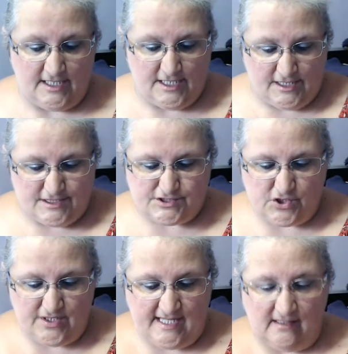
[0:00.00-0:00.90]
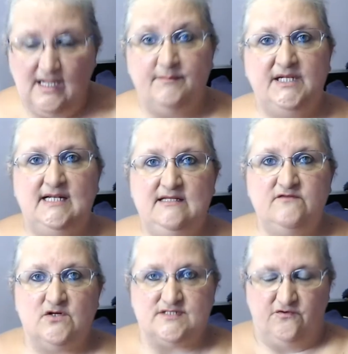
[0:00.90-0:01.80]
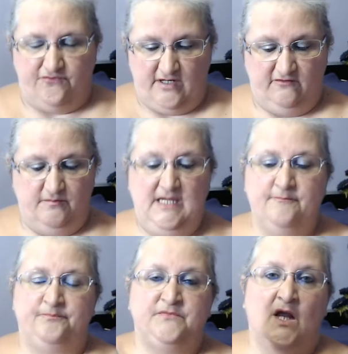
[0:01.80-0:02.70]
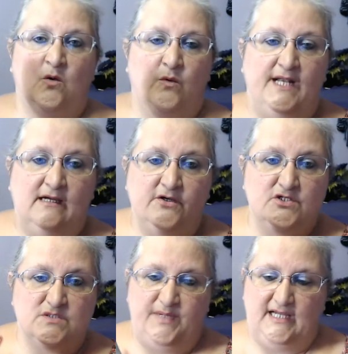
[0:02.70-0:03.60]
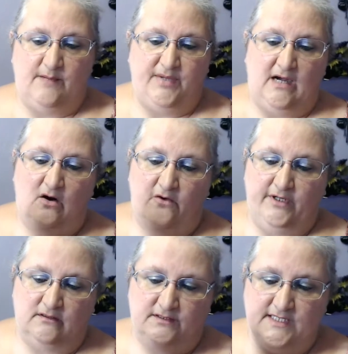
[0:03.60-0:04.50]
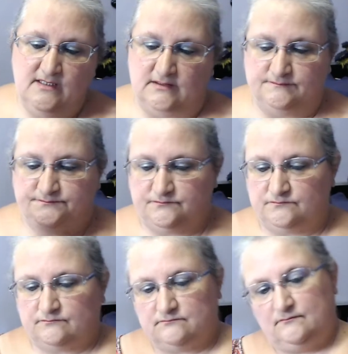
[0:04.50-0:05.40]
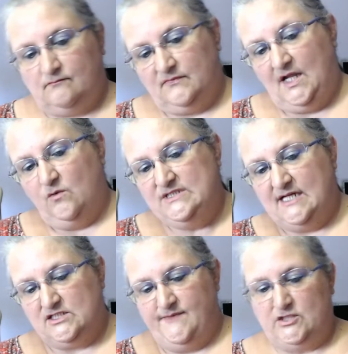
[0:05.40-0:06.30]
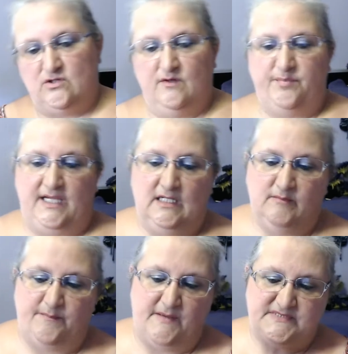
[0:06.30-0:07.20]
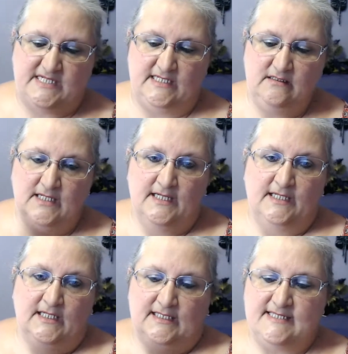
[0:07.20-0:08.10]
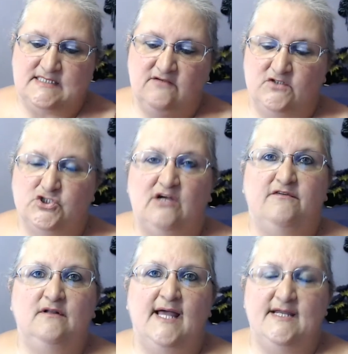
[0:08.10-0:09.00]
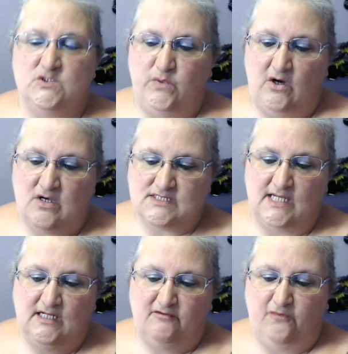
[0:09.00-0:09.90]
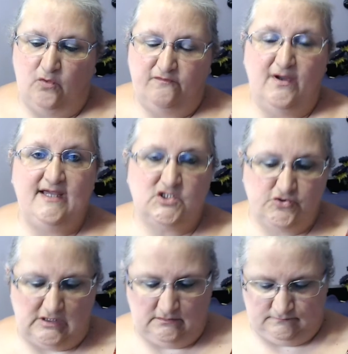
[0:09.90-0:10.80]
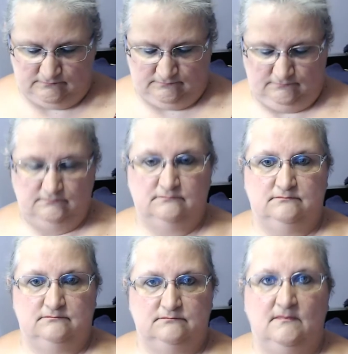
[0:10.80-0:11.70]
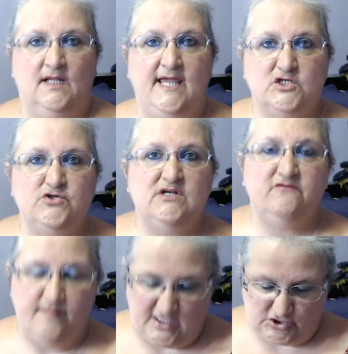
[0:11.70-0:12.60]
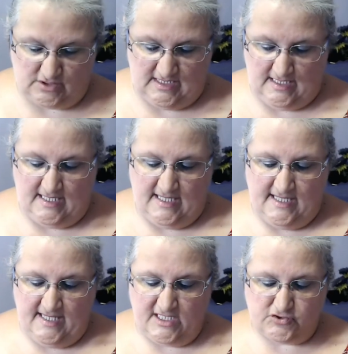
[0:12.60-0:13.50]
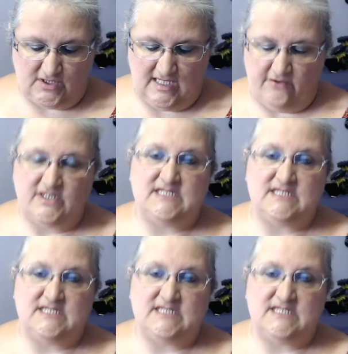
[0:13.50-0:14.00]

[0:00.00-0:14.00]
So now I'm going to leave those in front of me. We're now going to pick up our oracle deck. I always like to make sure I'm not picking them up upside down. Let's give a shuffle, and we're asking now for extra information, extra clarity,